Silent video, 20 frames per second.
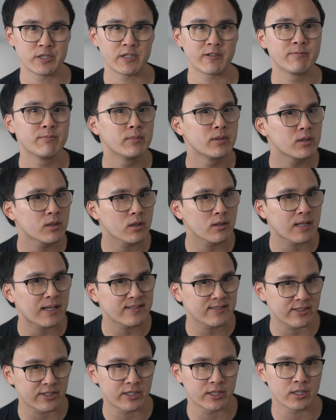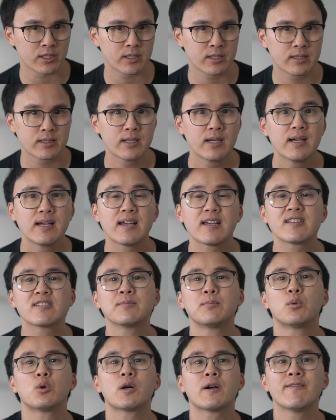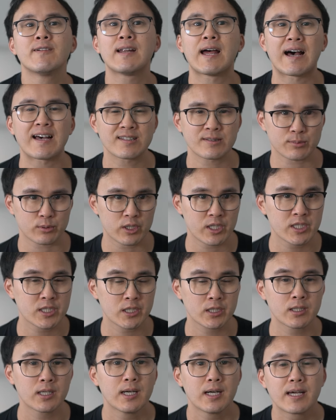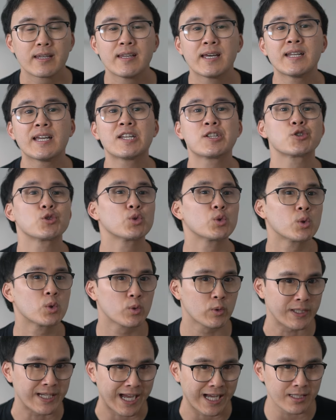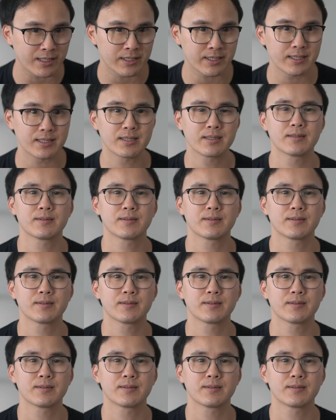of middle class security is more of an aspiration than a true reality.